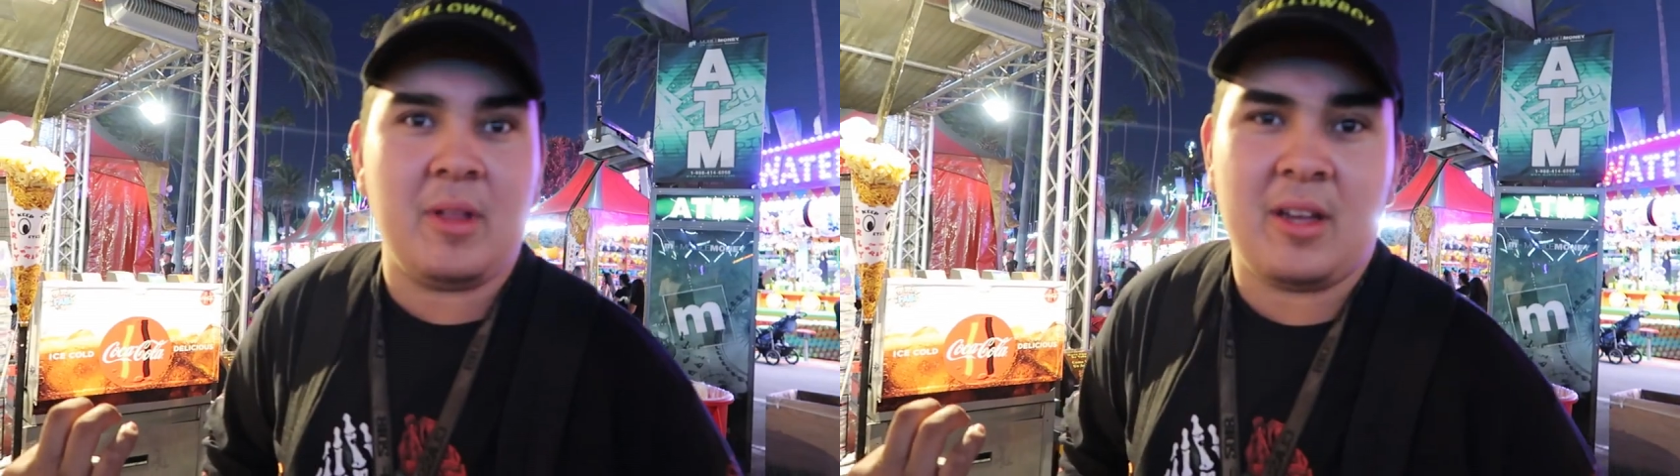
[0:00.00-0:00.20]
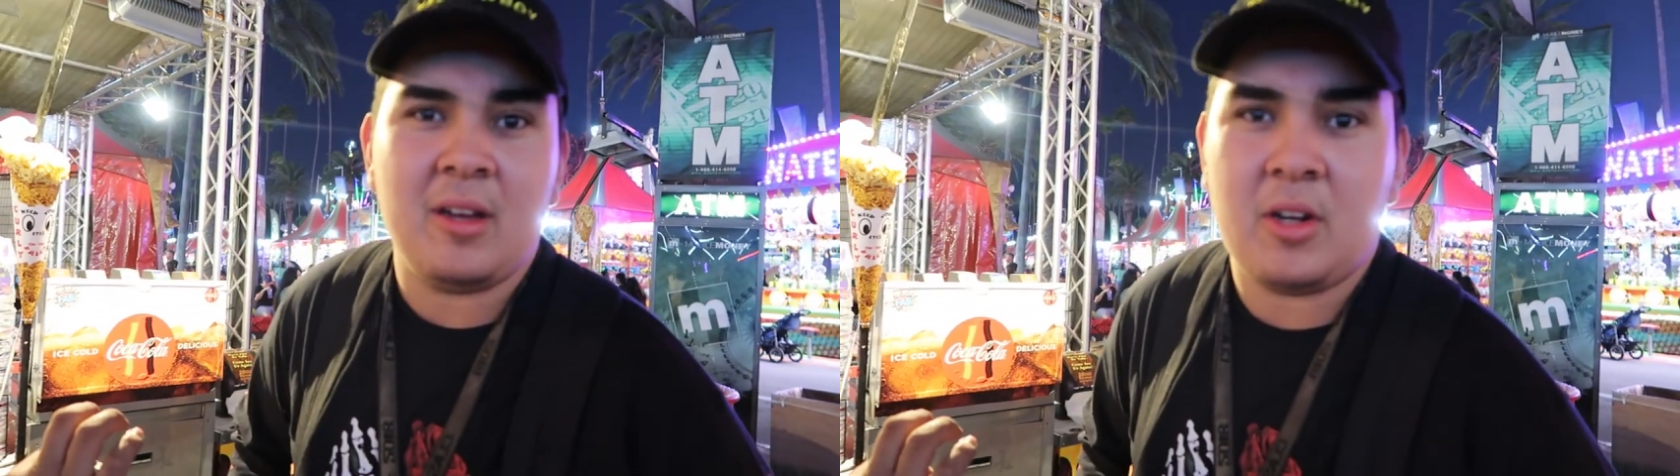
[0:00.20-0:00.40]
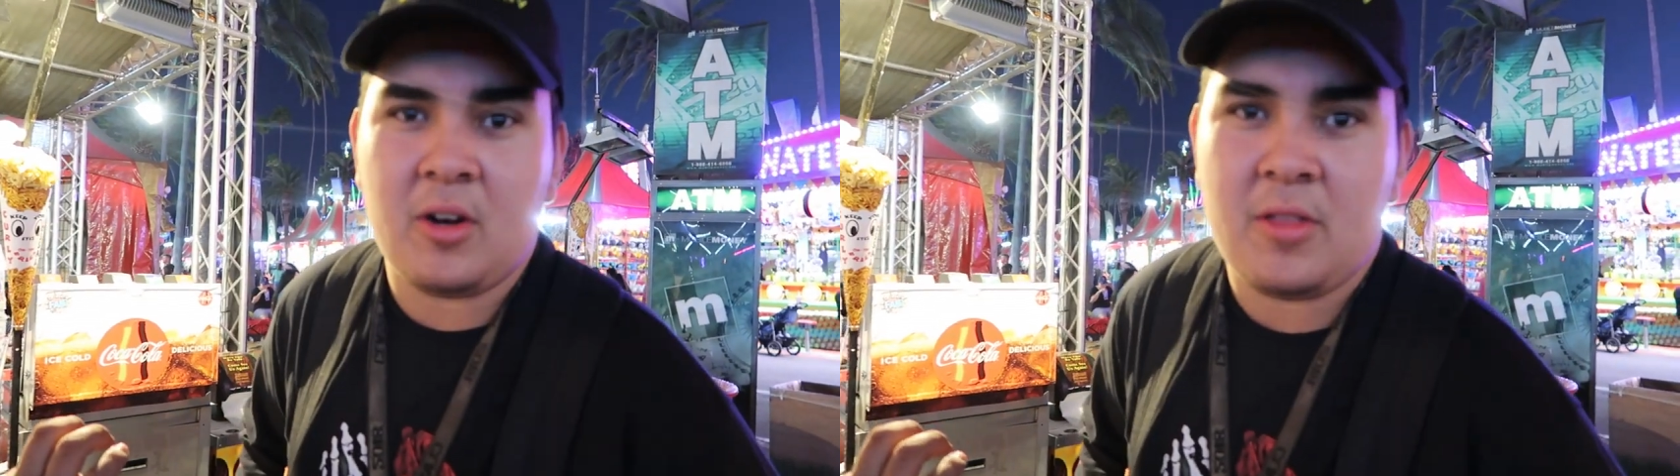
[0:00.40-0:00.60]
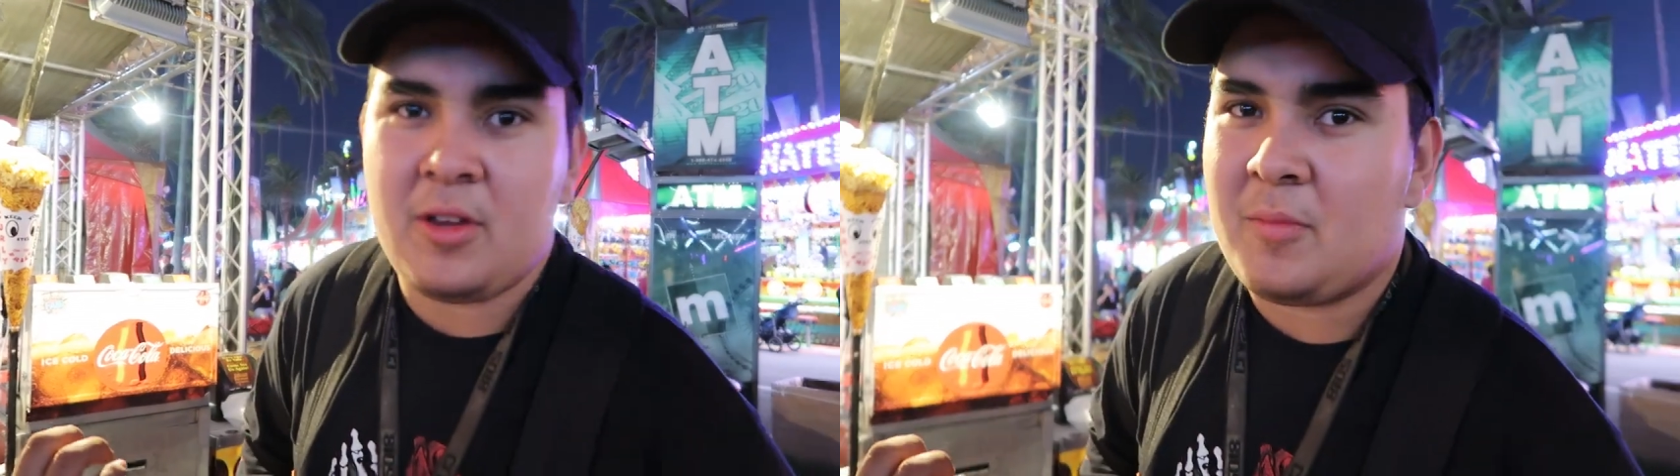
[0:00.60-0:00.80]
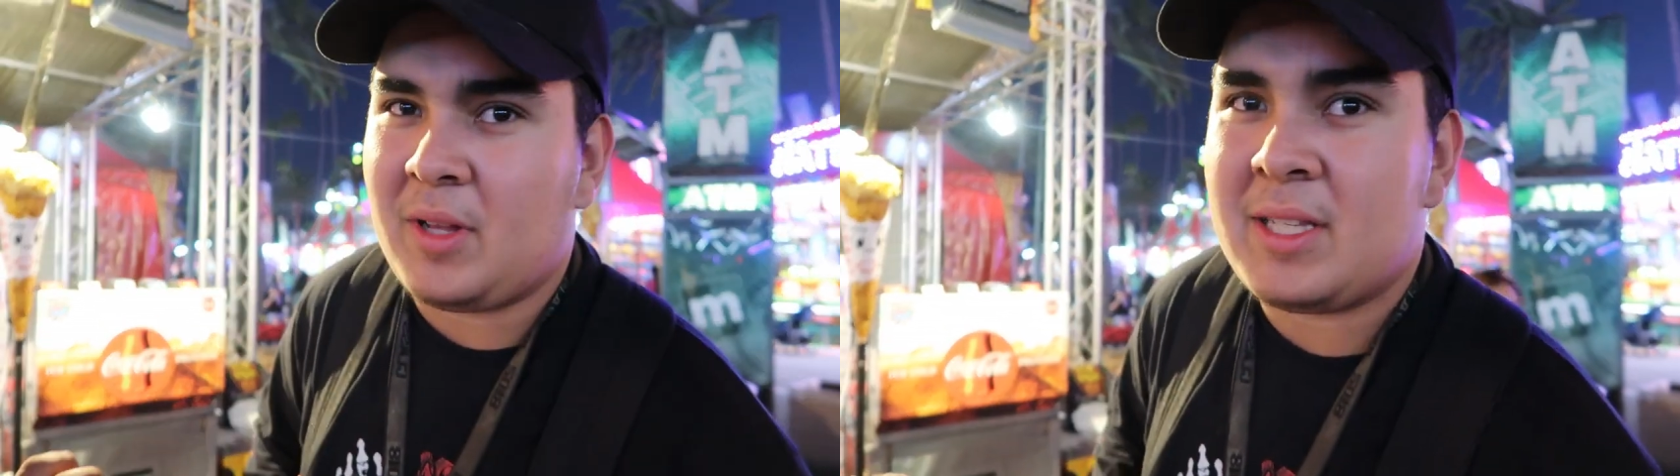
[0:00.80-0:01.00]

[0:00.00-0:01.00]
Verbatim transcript: from like a girthier